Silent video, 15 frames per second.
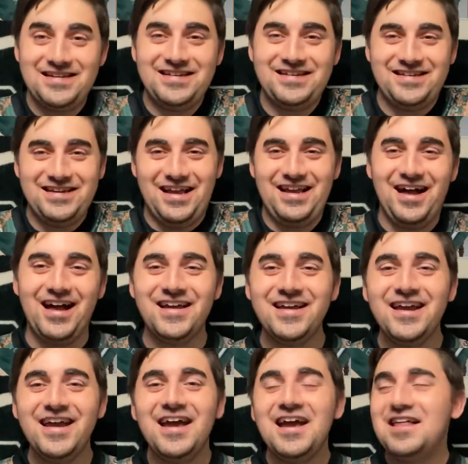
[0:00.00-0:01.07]

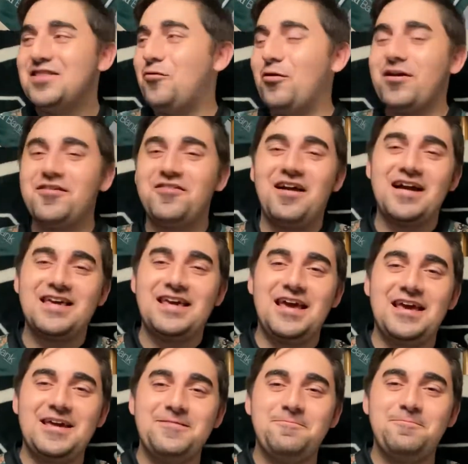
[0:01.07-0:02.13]
The 1 o'clock
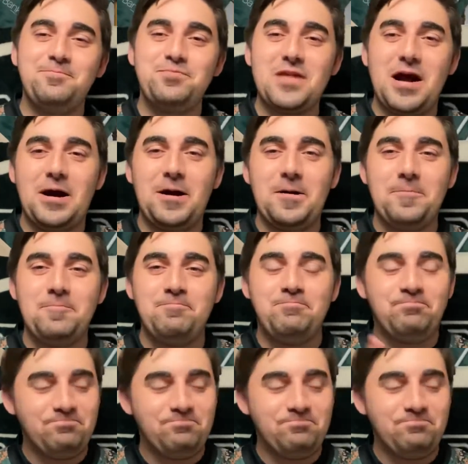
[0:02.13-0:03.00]
game, I